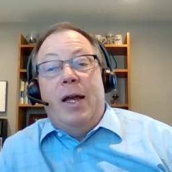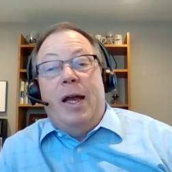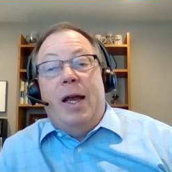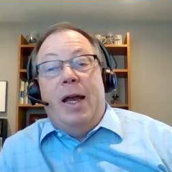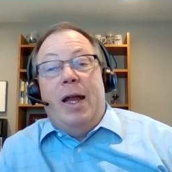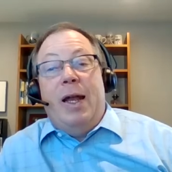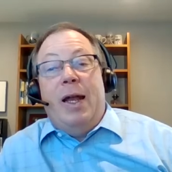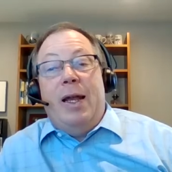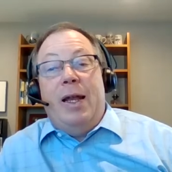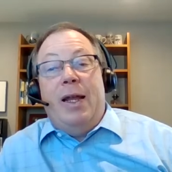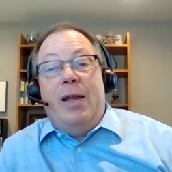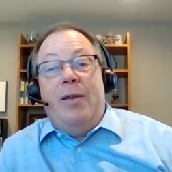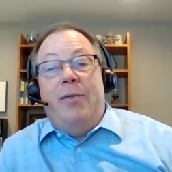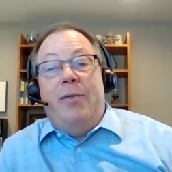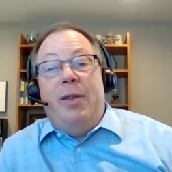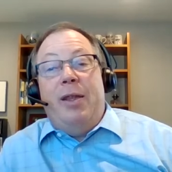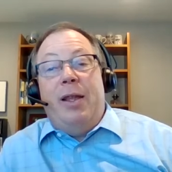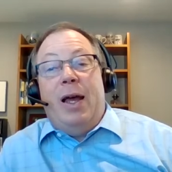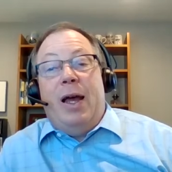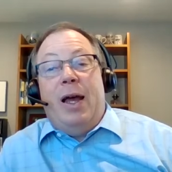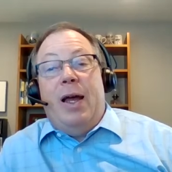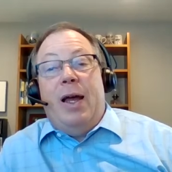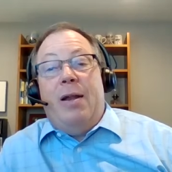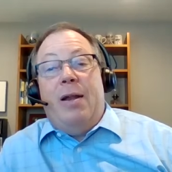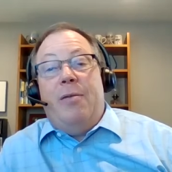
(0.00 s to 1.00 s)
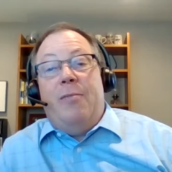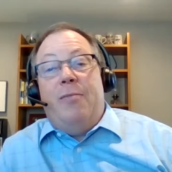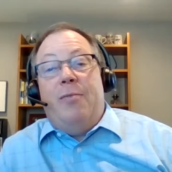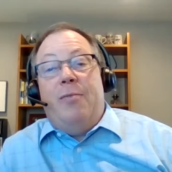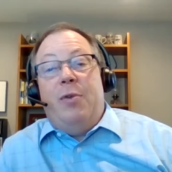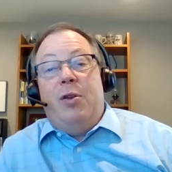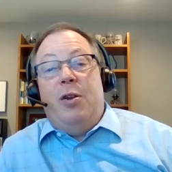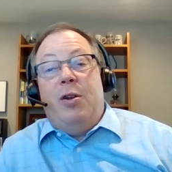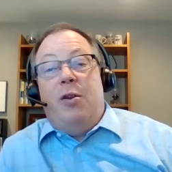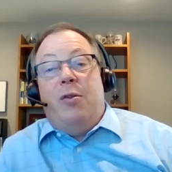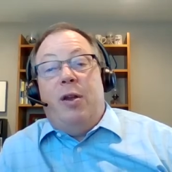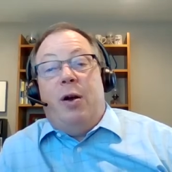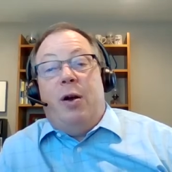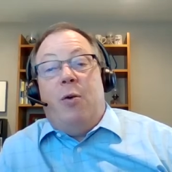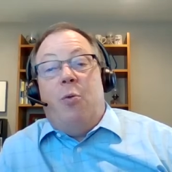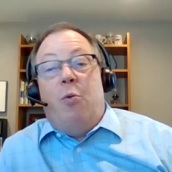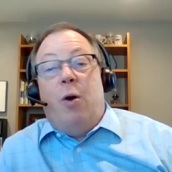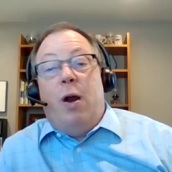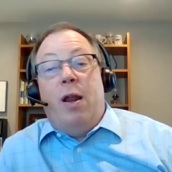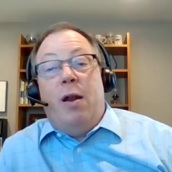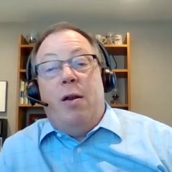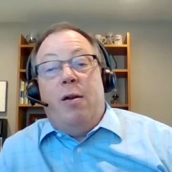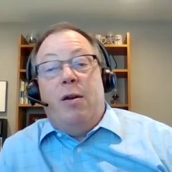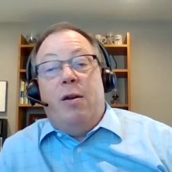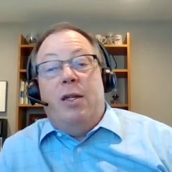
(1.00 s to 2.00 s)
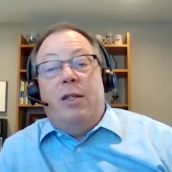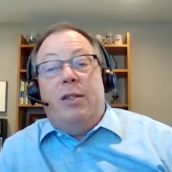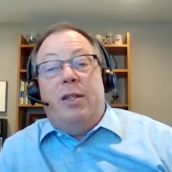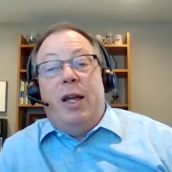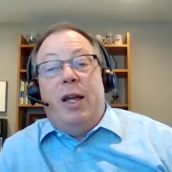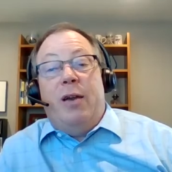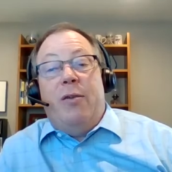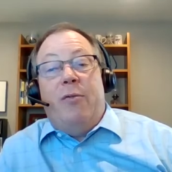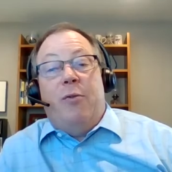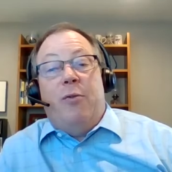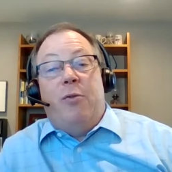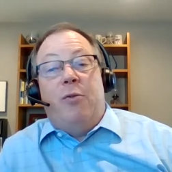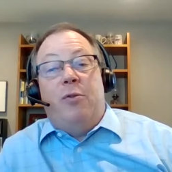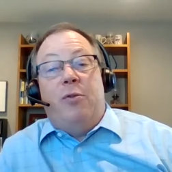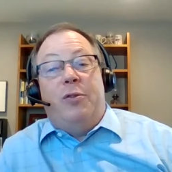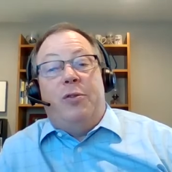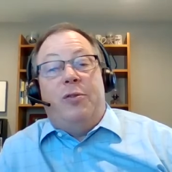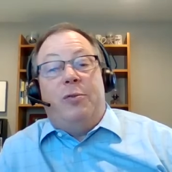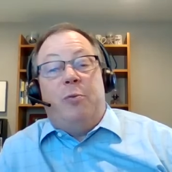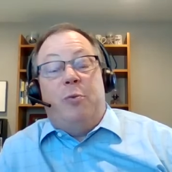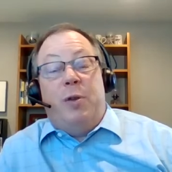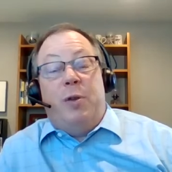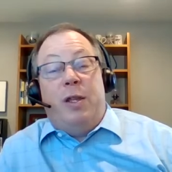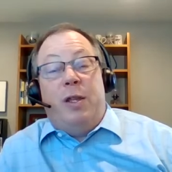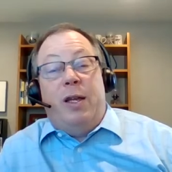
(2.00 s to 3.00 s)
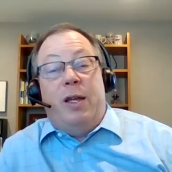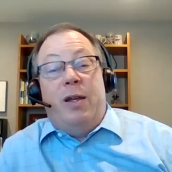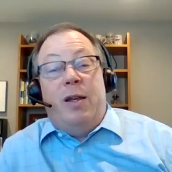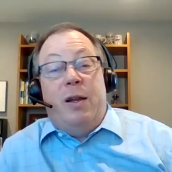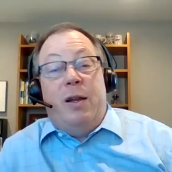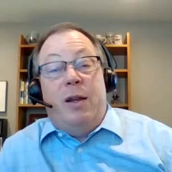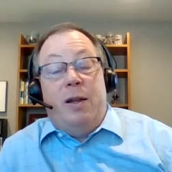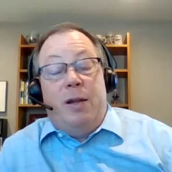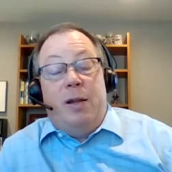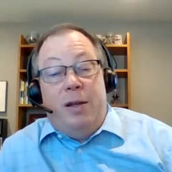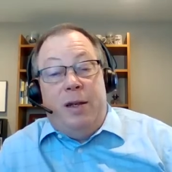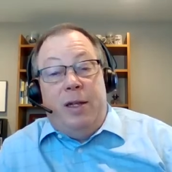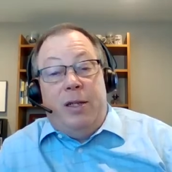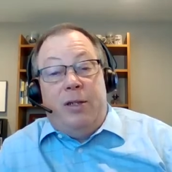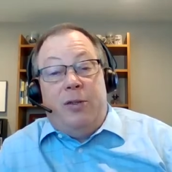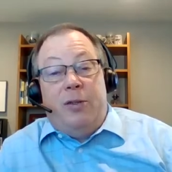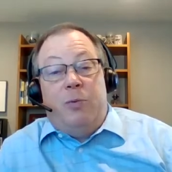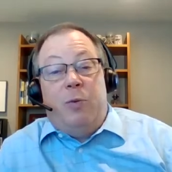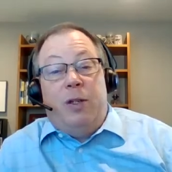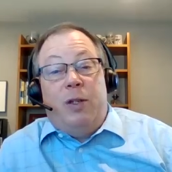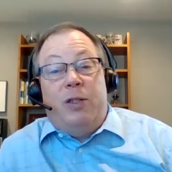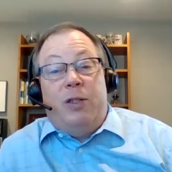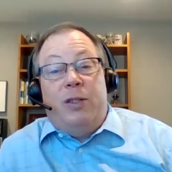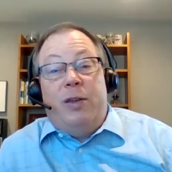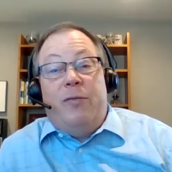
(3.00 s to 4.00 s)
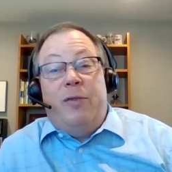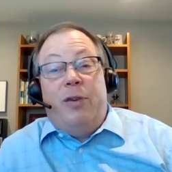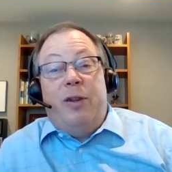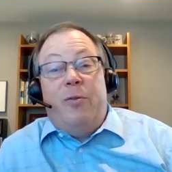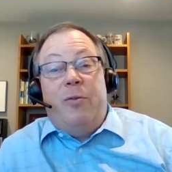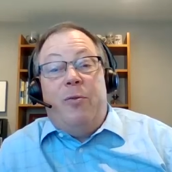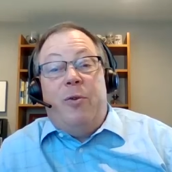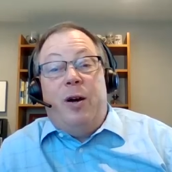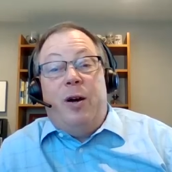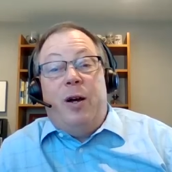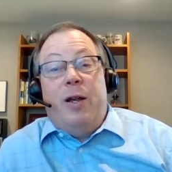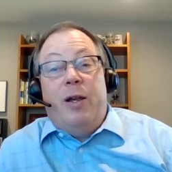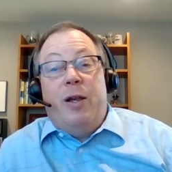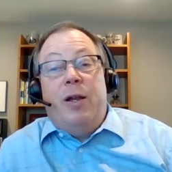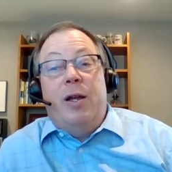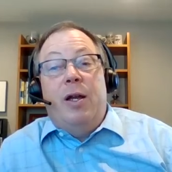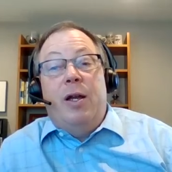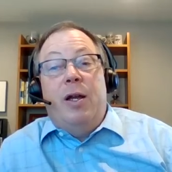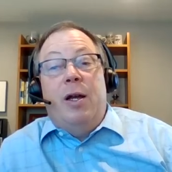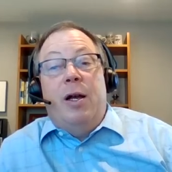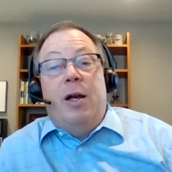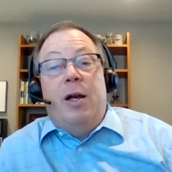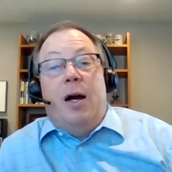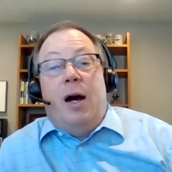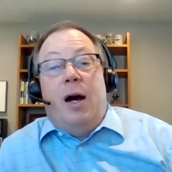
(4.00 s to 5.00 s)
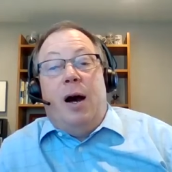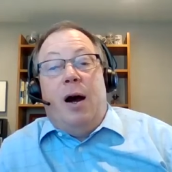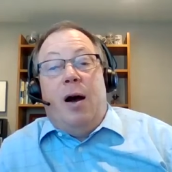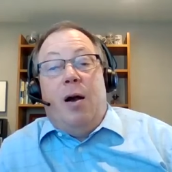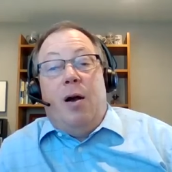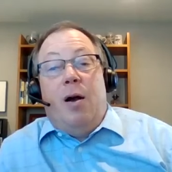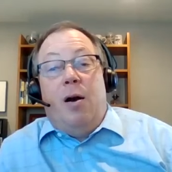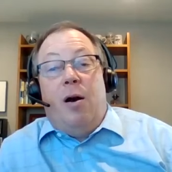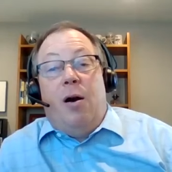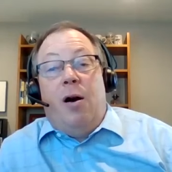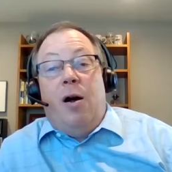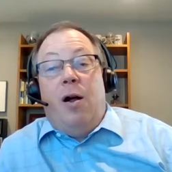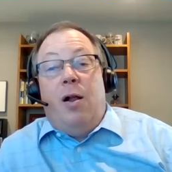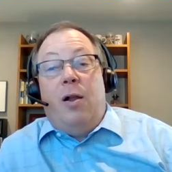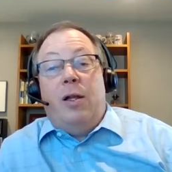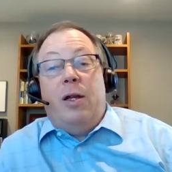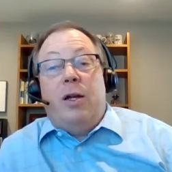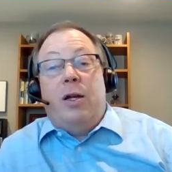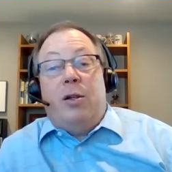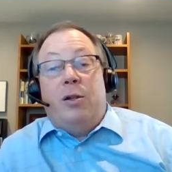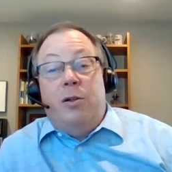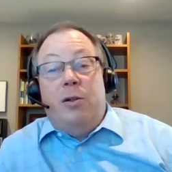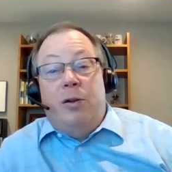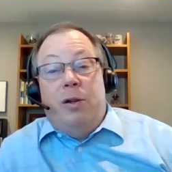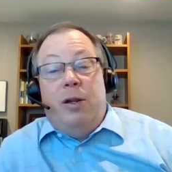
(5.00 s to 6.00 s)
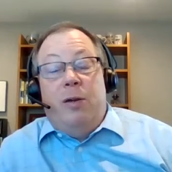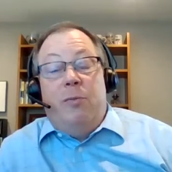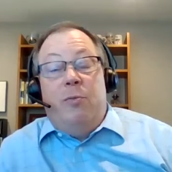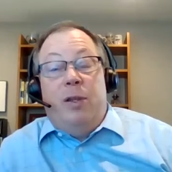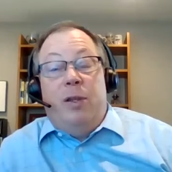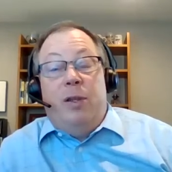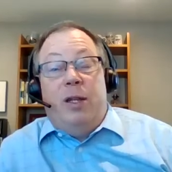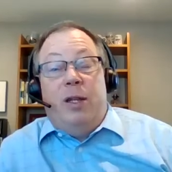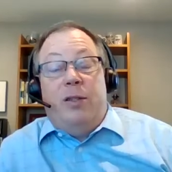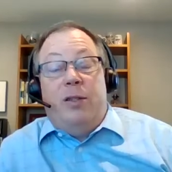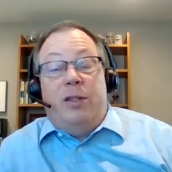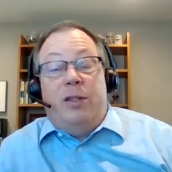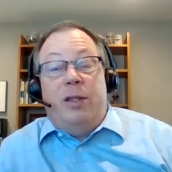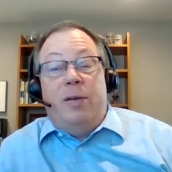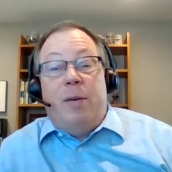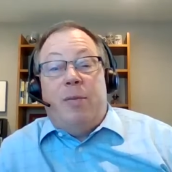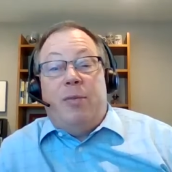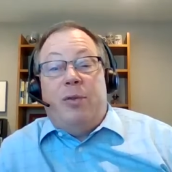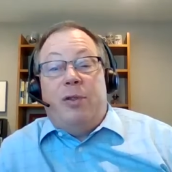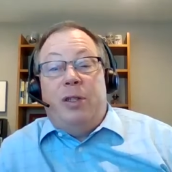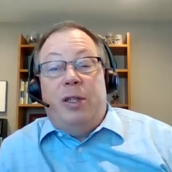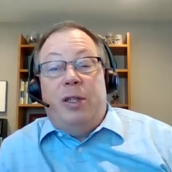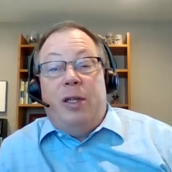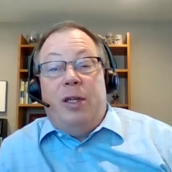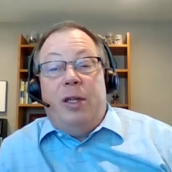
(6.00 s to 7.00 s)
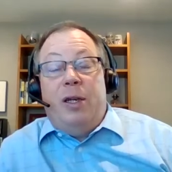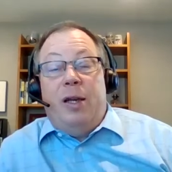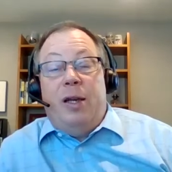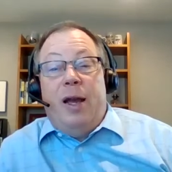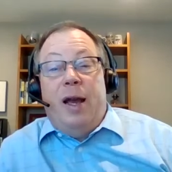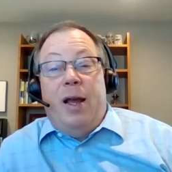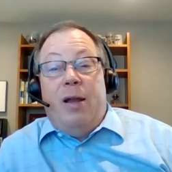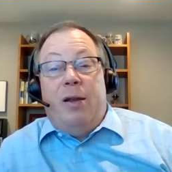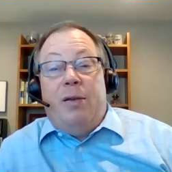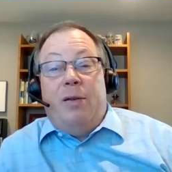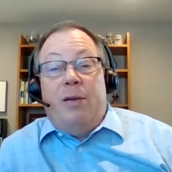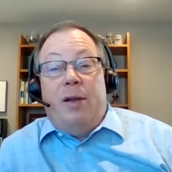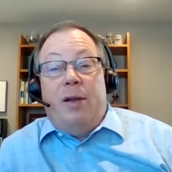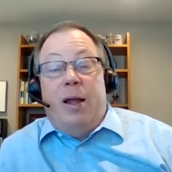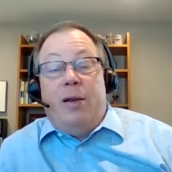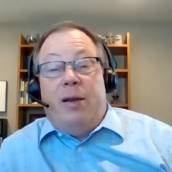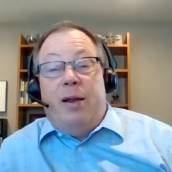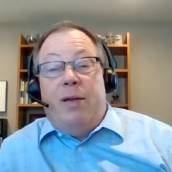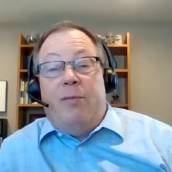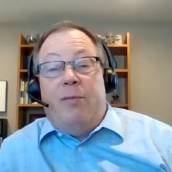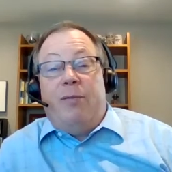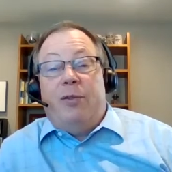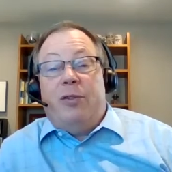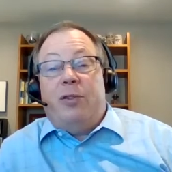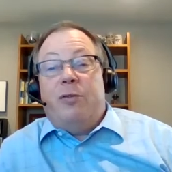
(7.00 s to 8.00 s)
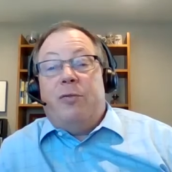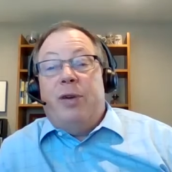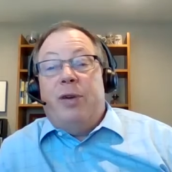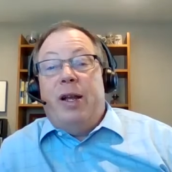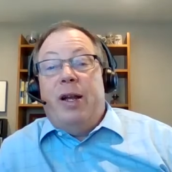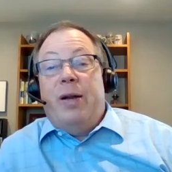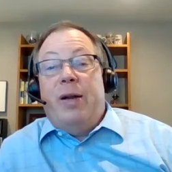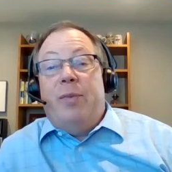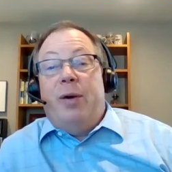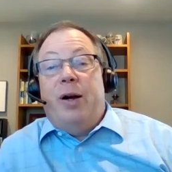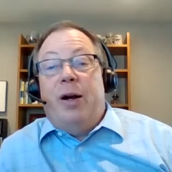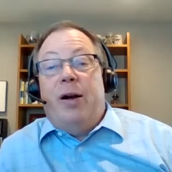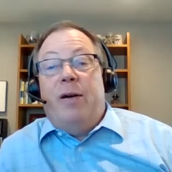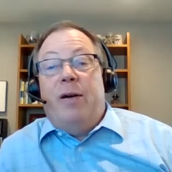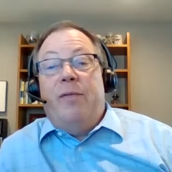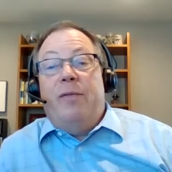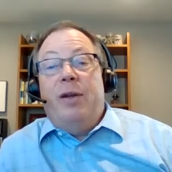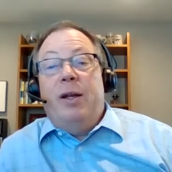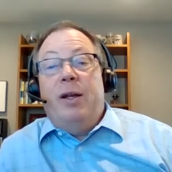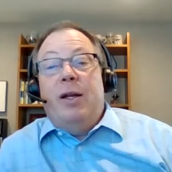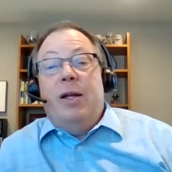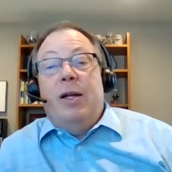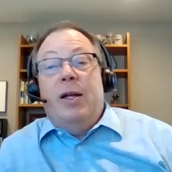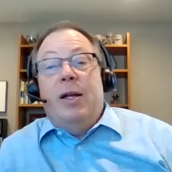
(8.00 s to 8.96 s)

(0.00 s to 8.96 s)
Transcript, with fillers: And given that, you know, the 110 rules within NIST 171 are all included within CMMC at, at levels three and above,